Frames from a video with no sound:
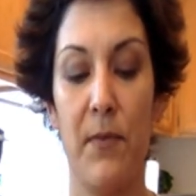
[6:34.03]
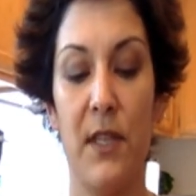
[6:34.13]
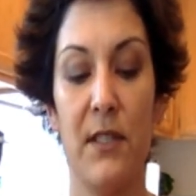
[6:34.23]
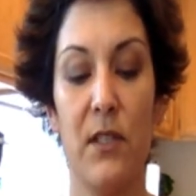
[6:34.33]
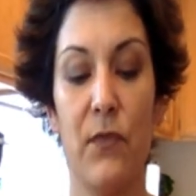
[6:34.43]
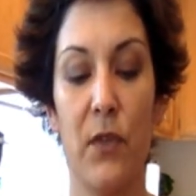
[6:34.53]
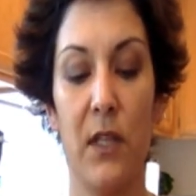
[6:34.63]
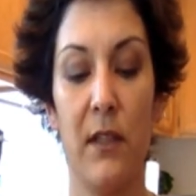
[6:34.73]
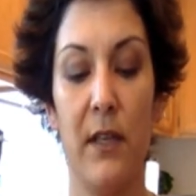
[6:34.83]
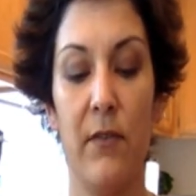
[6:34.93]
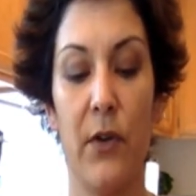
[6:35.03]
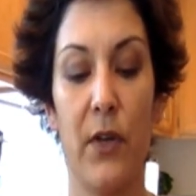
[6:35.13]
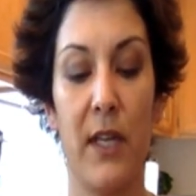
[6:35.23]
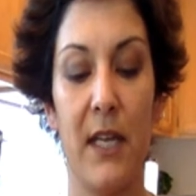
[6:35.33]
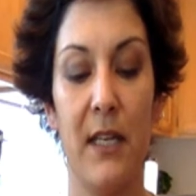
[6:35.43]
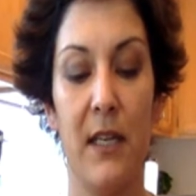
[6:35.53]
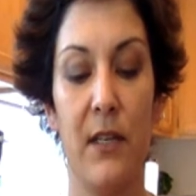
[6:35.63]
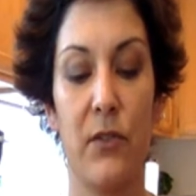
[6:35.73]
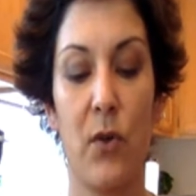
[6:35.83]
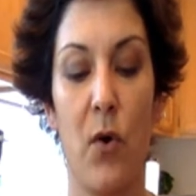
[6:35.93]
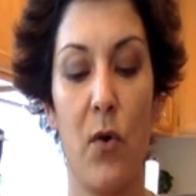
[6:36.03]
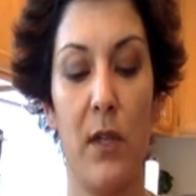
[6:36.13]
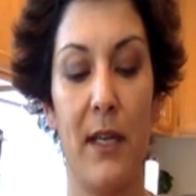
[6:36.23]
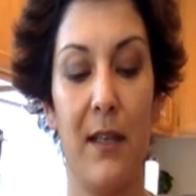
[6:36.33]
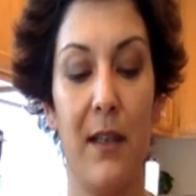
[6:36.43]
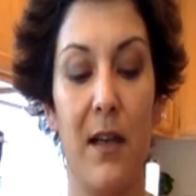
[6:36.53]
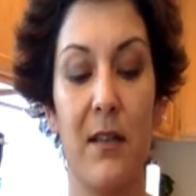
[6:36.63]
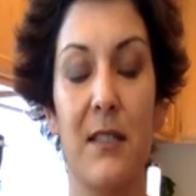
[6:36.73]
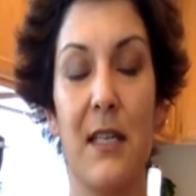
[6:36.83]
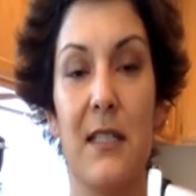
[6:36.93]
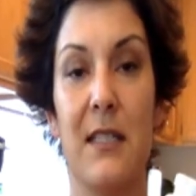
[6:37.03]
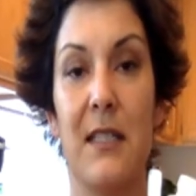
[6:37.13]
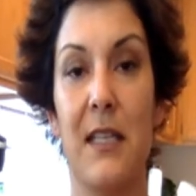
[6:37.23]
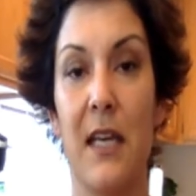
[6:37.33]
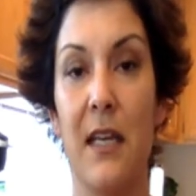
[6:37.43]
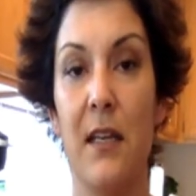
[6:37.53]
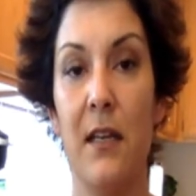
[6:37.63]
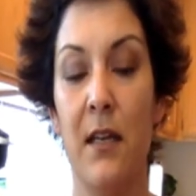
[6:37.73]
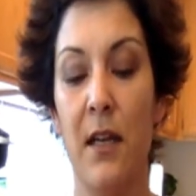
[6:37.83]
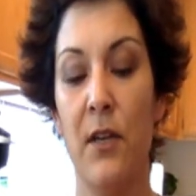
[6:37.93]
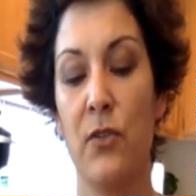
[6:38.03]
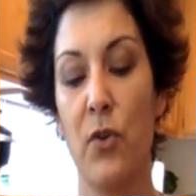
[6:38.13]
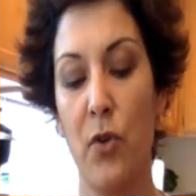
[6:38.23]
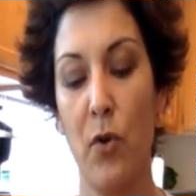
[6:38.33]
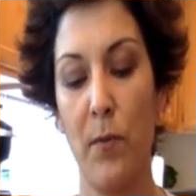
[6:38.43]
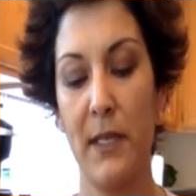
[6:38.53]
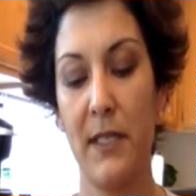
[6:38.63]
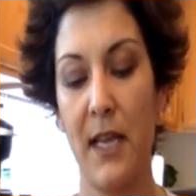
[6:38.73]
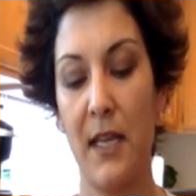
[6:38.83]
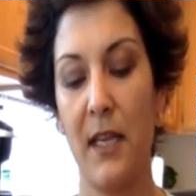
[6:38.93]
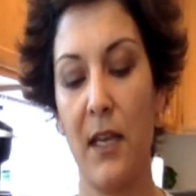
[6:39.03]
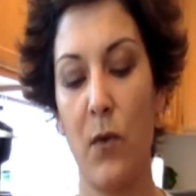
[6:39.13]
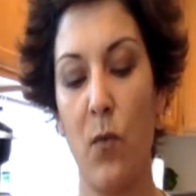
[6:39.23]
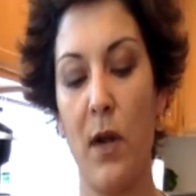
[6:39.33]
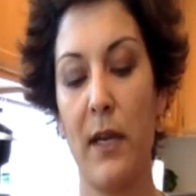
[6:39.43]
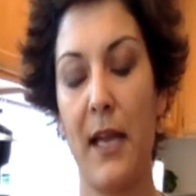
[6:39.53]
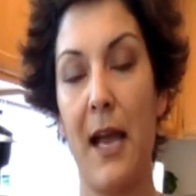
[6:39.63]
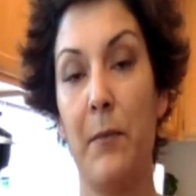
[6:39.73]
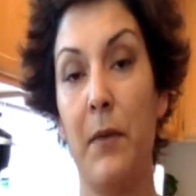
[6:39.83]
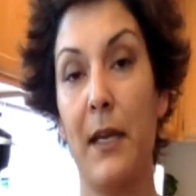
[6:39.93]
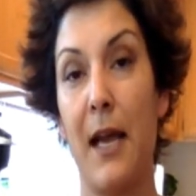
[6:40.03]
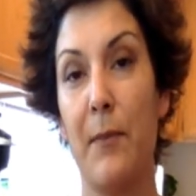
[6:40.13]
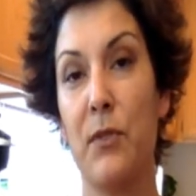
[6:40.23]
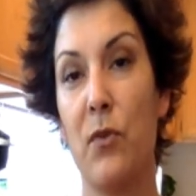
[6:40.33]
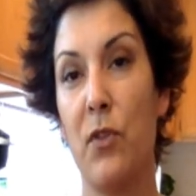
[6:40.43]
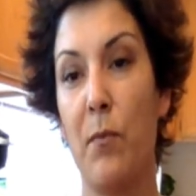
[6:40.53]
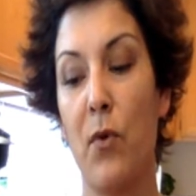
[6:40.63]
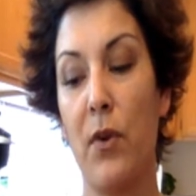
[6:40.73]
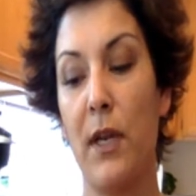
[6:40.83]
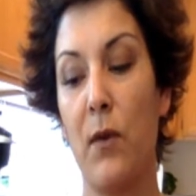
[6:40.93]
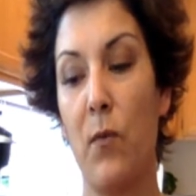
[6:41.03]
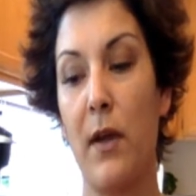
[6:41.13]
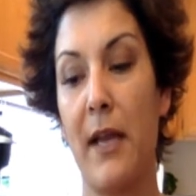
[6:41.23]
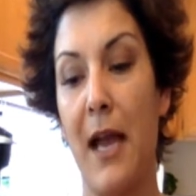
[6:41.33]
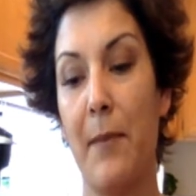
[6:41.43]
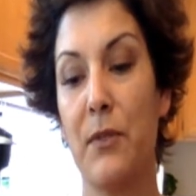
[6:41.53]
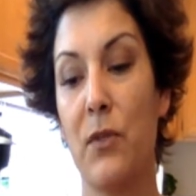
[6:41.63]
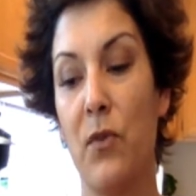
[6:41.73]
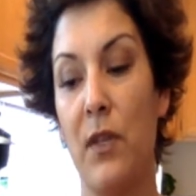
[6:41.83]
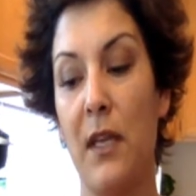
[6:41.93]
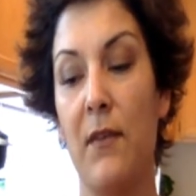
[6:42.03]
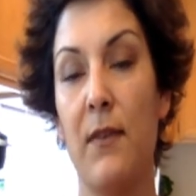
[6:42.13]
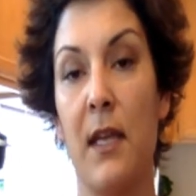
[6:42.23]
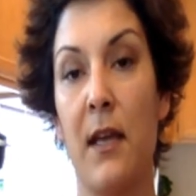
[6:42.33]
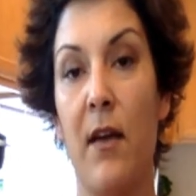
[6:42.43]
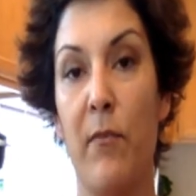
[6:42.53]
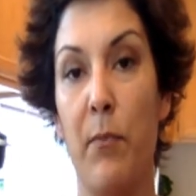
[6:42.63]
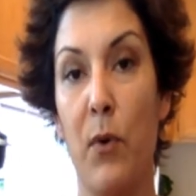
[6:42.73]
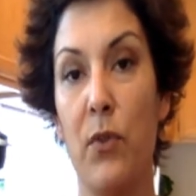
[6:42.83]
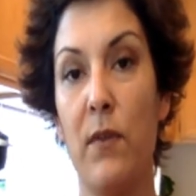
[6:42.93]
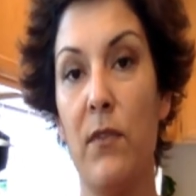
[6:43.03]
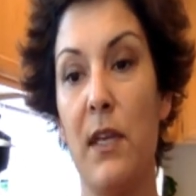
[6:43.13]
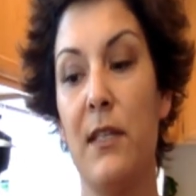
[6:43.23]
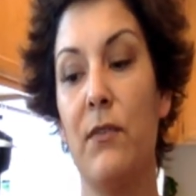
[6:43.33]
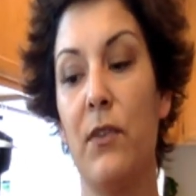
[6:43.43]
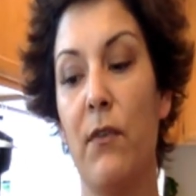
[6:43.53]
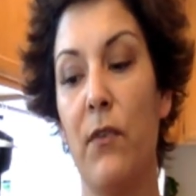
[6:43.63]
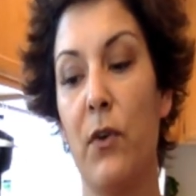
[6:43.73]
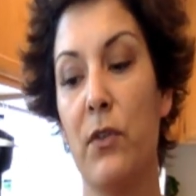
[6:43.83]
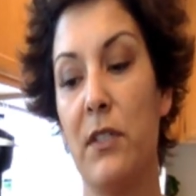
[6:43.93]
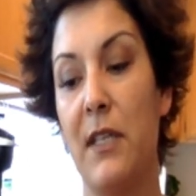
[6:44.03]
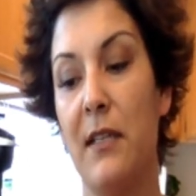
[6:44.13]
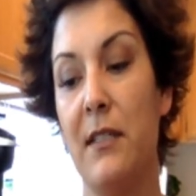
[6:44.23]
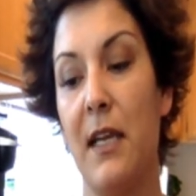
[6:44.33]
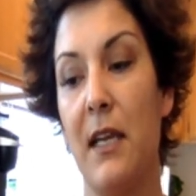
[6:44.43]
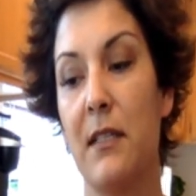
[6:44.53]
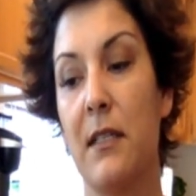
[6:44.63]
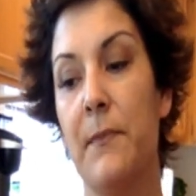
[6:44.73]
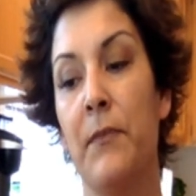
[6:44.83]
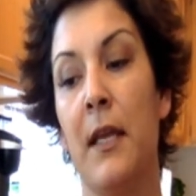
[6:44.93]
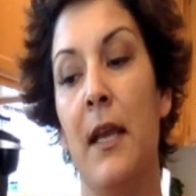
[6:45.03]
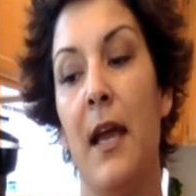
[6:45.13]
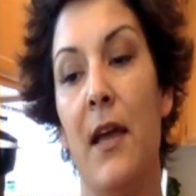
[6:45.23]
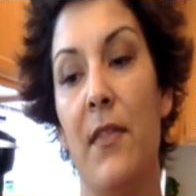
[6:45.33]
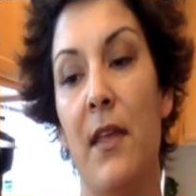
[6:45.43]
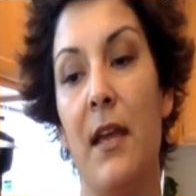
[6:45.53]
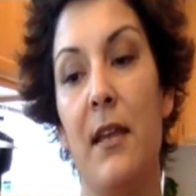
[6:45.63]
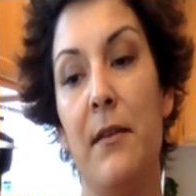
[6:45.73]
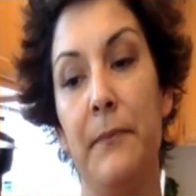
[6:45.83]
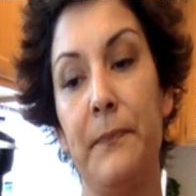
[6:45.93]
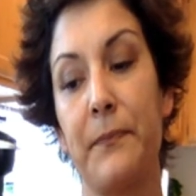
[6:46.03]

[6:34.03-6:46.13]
this is for the liver, kidneys, colon, lungs, and skin. So you'll be taking one capsule in the morning, one capsule in the evening of both of these for the first 10 days. And then